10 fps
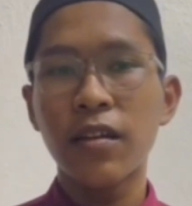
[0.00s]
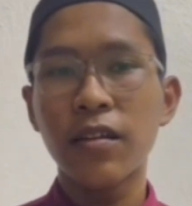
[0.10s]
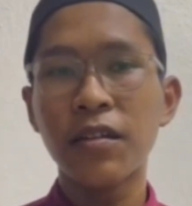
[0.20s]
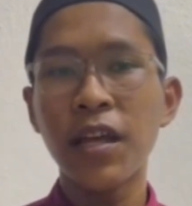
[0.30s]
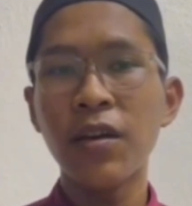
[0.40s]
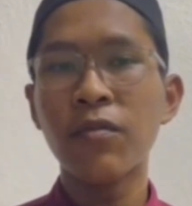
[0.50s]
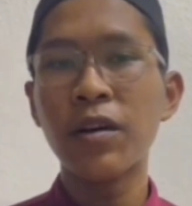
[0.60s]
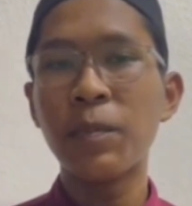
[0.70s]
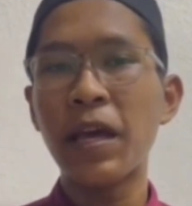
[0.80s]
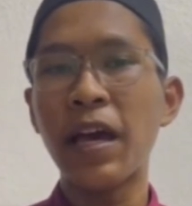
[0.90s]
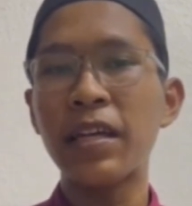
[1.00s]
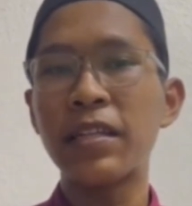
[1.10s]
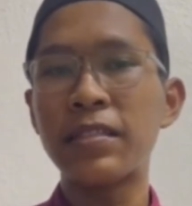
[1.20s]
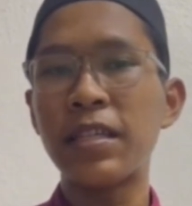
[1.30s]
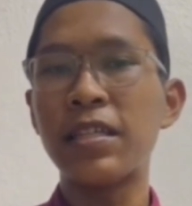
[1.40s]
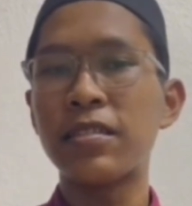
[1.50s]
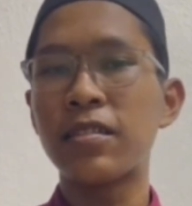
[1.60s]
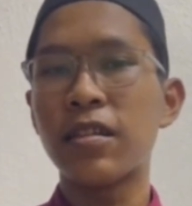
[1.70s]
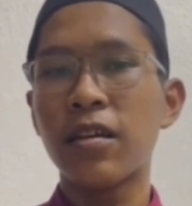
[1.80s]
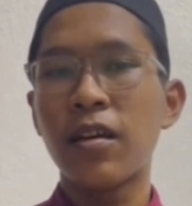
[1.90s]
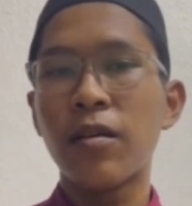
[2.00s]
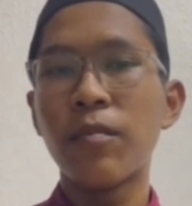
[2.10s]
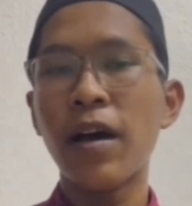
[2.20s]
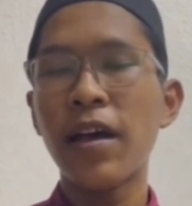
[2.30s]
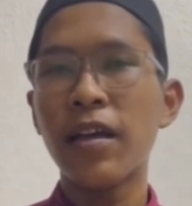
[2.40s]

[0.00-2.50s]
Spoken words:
They work behind the scenes, but